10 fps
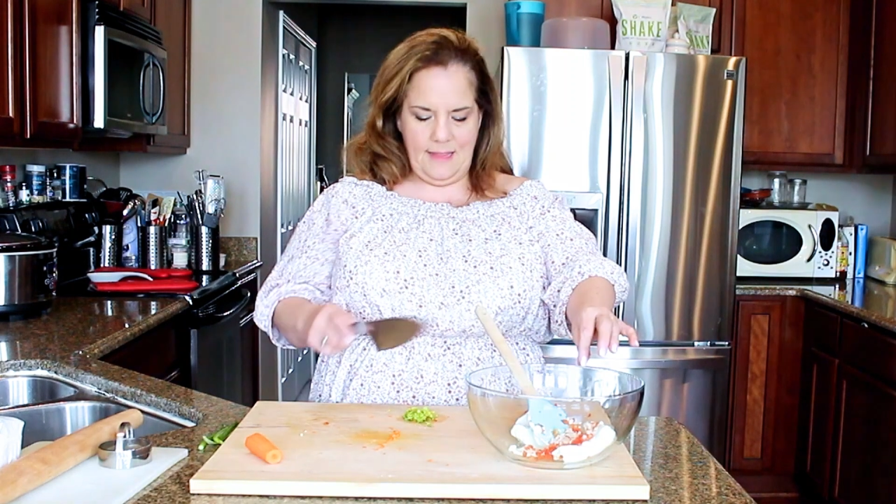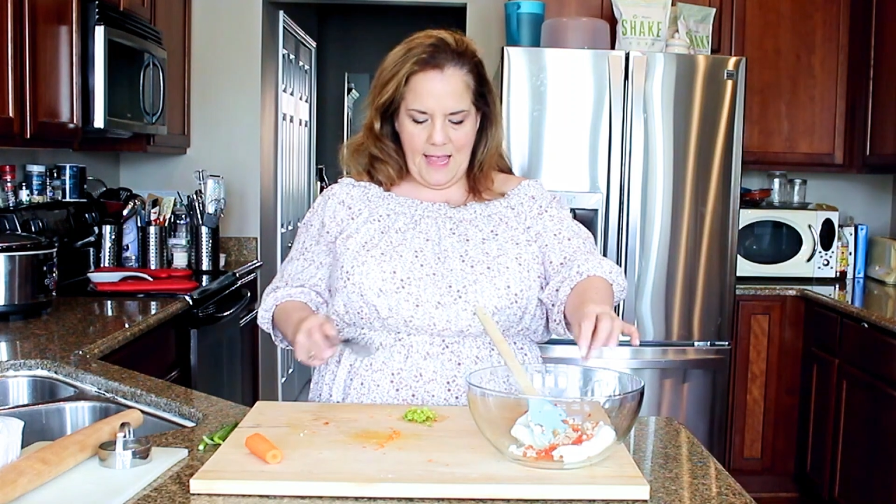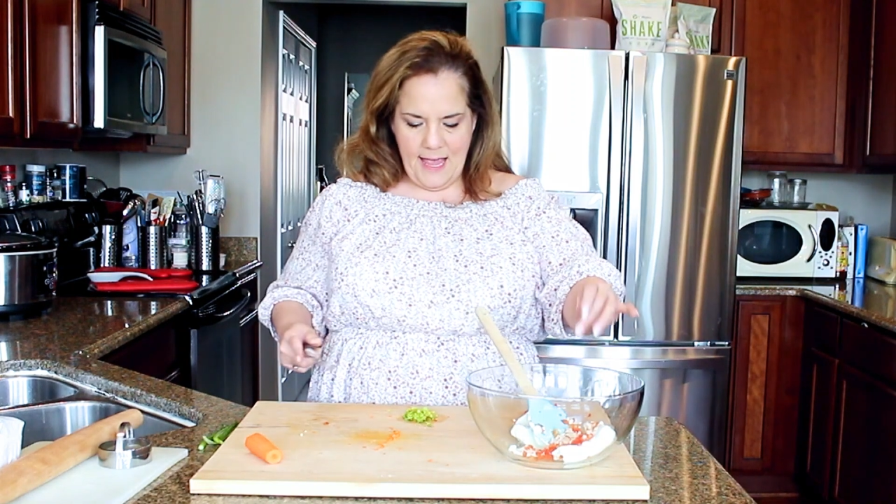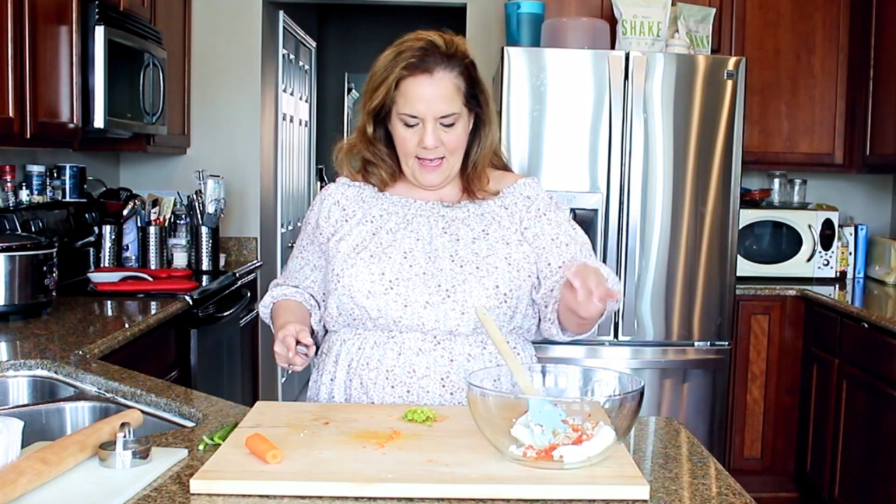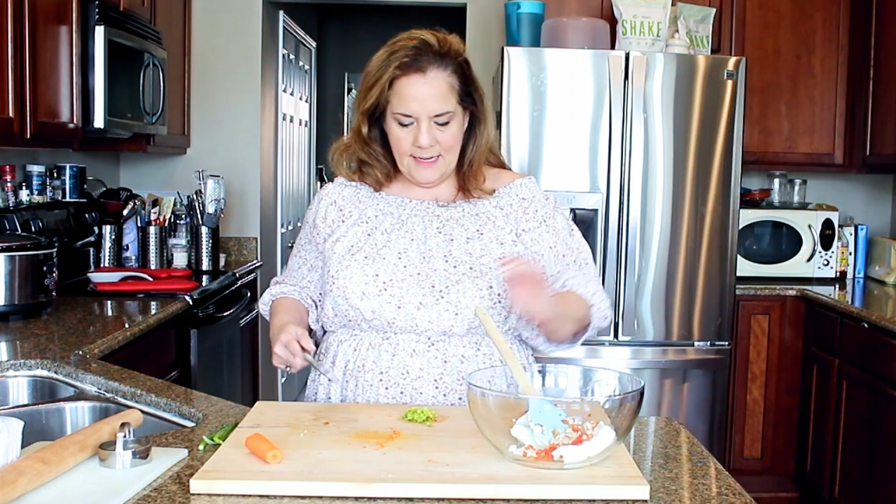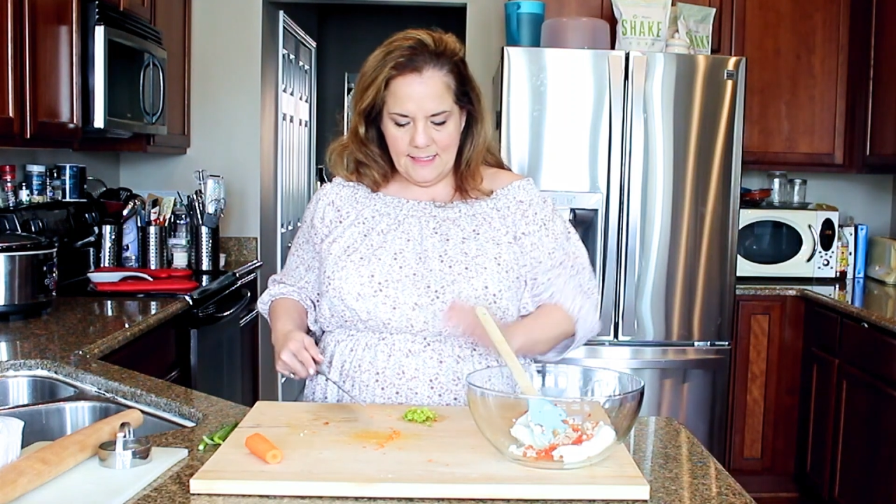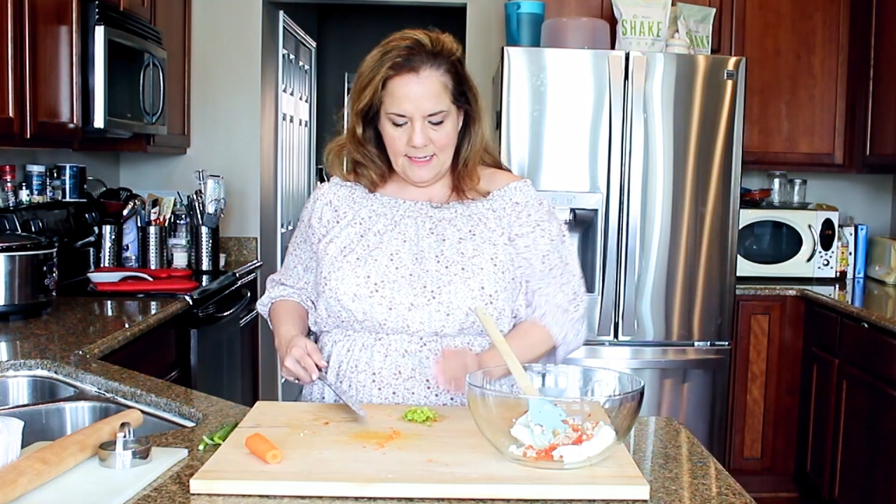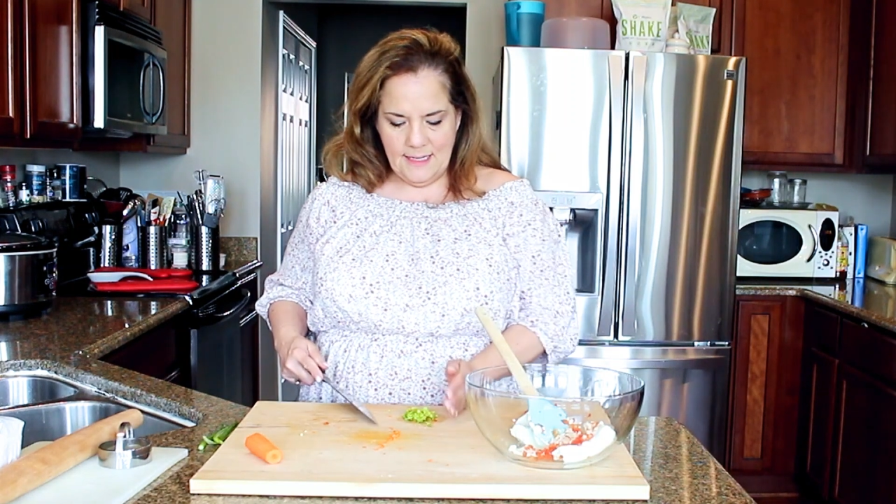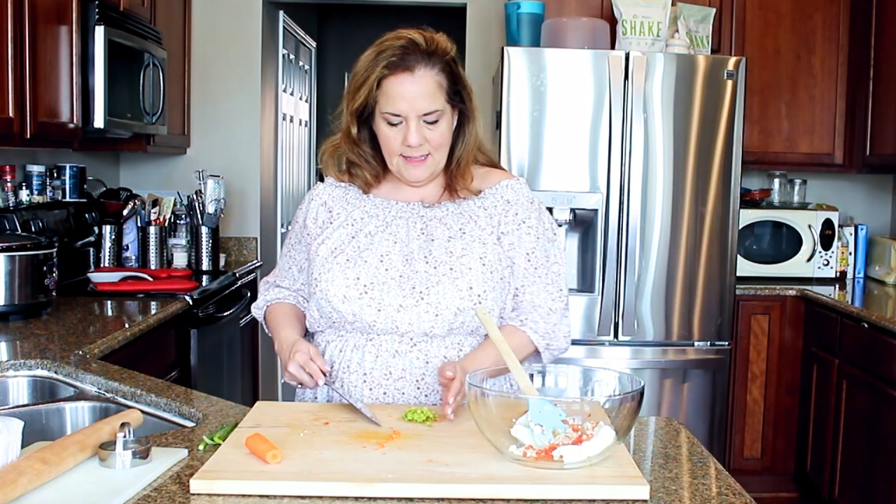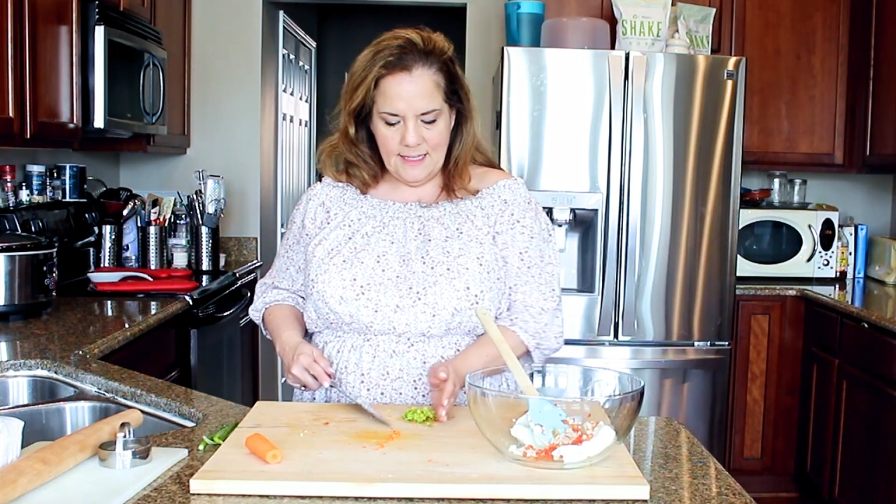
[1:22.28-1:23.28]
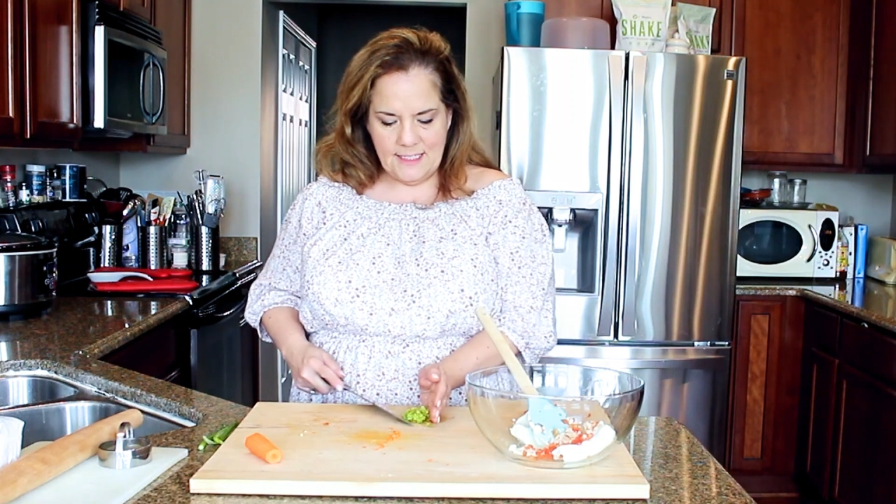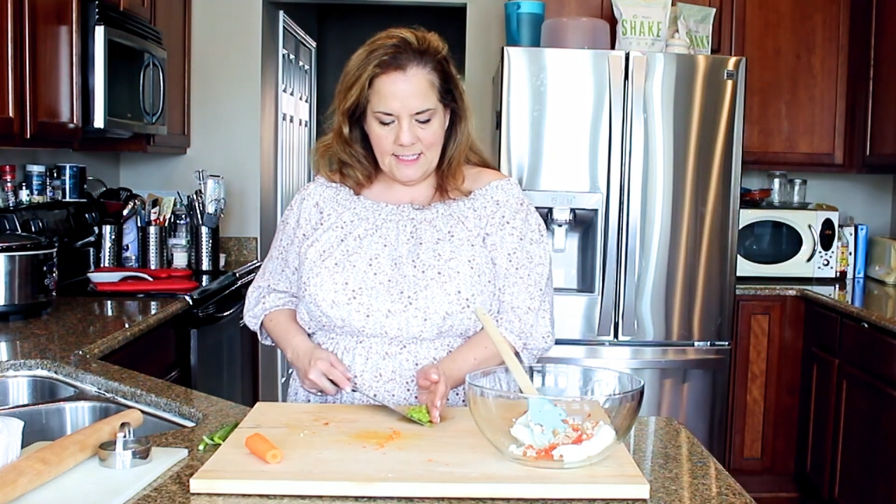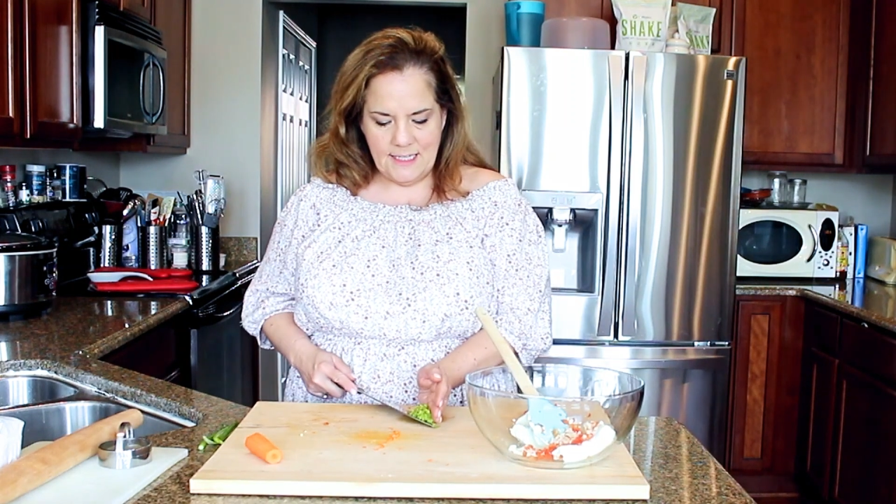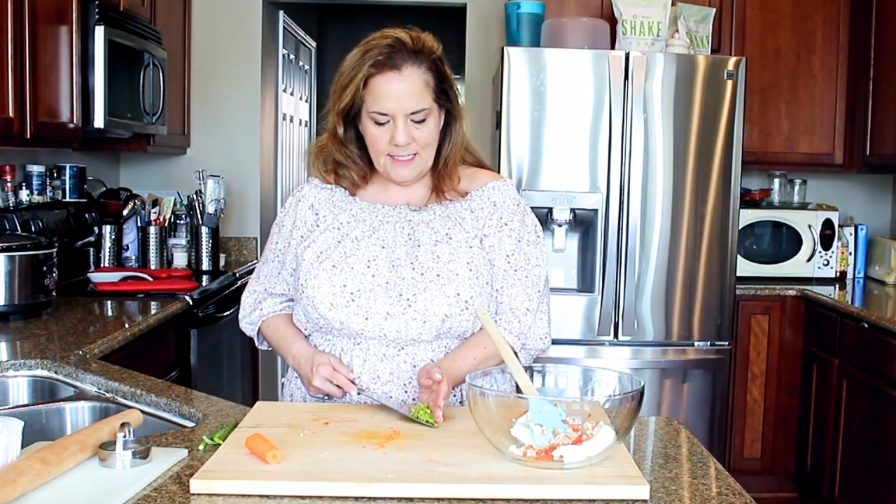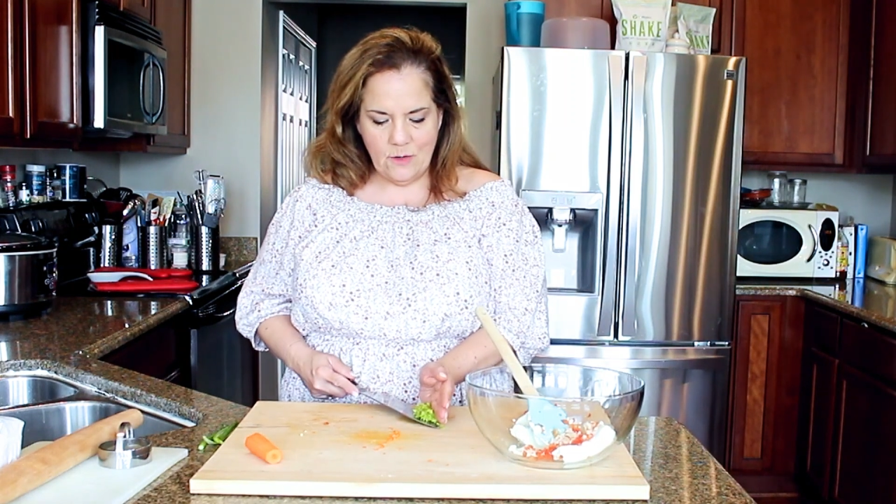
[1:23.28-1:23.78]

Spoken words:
And this is,